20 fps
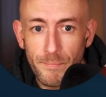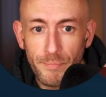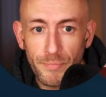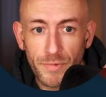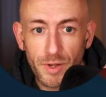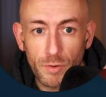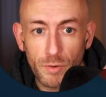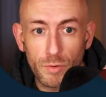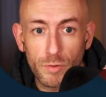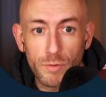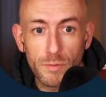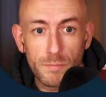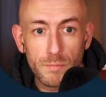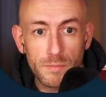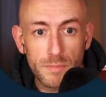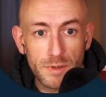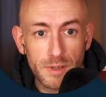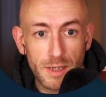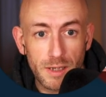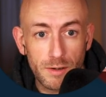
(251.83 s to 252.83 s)
Cool.
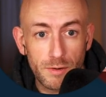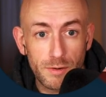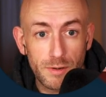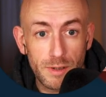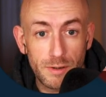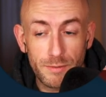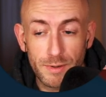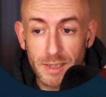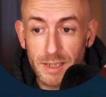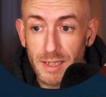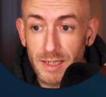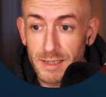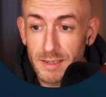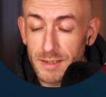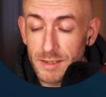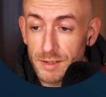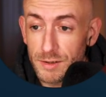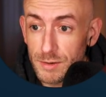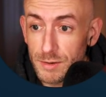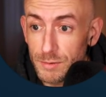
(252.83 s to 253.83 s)
Now we click
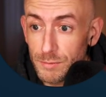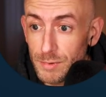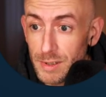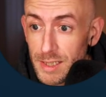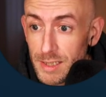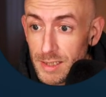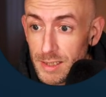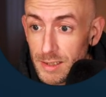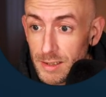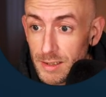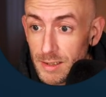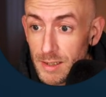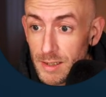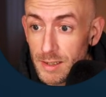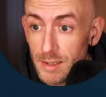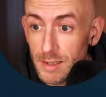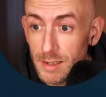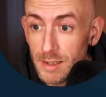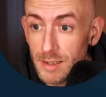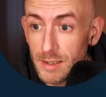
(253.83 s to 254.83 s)
this on away,
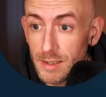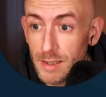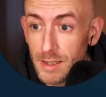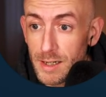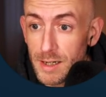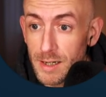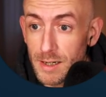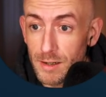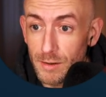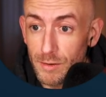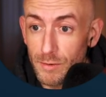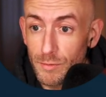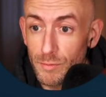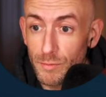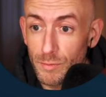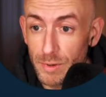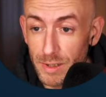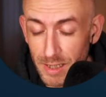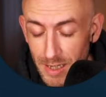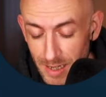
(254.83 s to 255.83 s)
and now
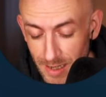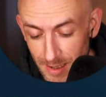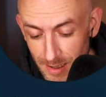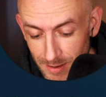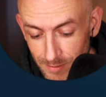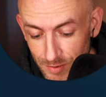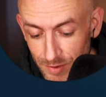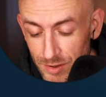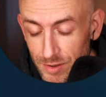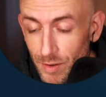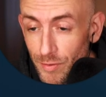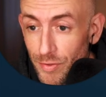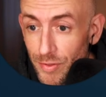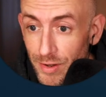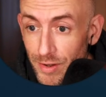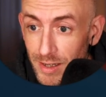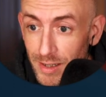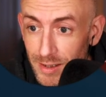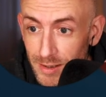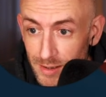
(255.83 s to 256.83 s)
we have
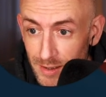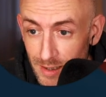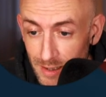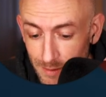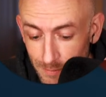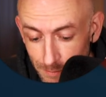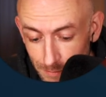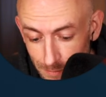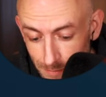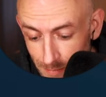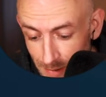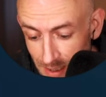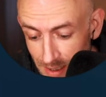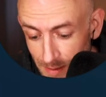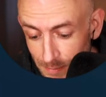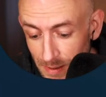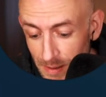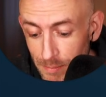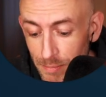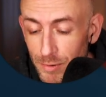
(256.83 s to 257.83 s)
something that many
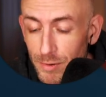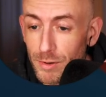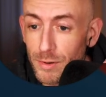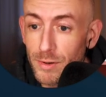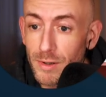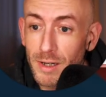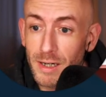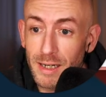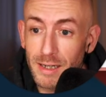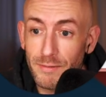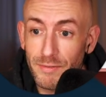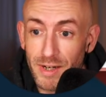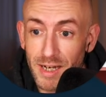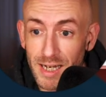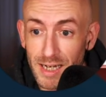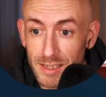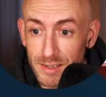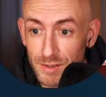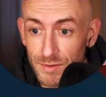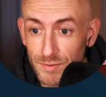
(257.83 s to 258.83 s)
people have
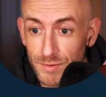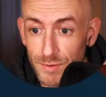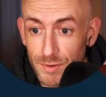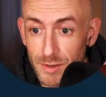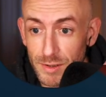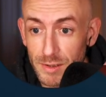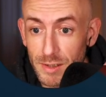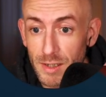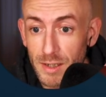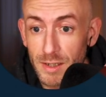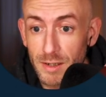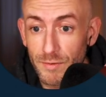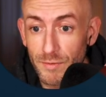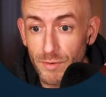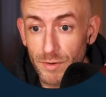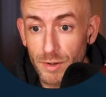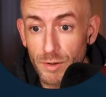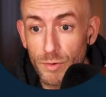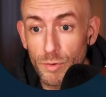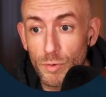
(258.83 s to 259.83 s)
asked for
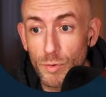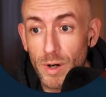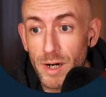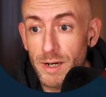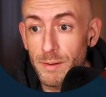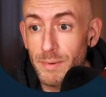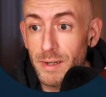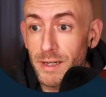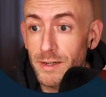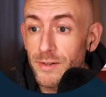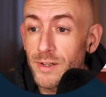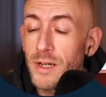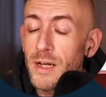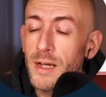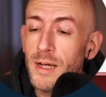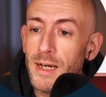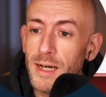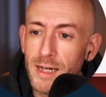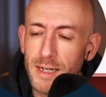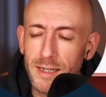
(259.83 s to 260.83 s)
quite a bit,
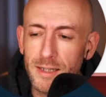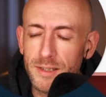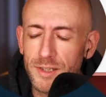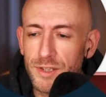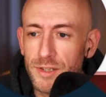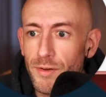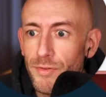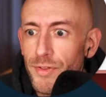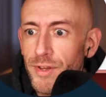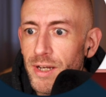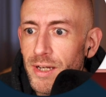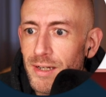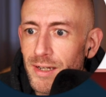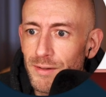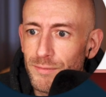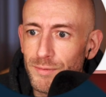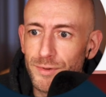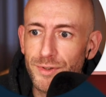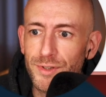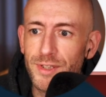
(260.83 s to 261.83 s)
and it's something
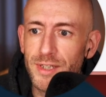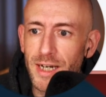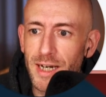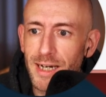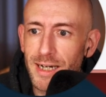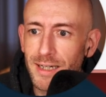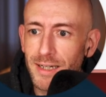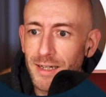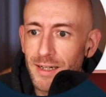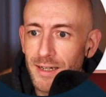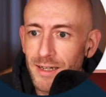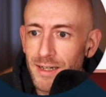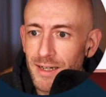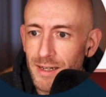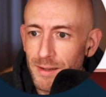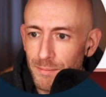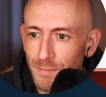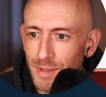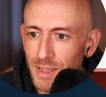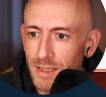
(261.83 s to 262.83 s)
that will tag
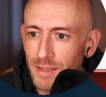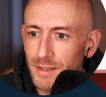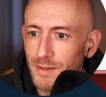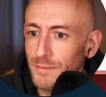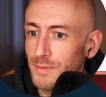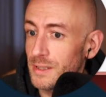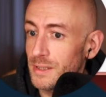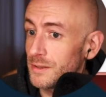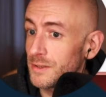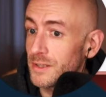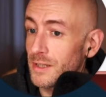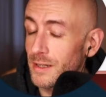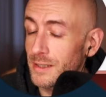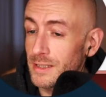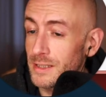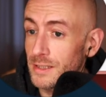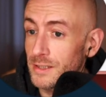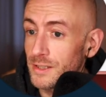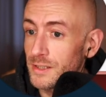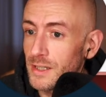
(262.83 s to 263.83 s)
pieces like
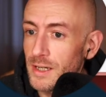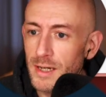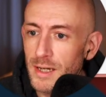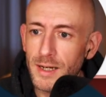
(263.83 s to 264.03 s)
this.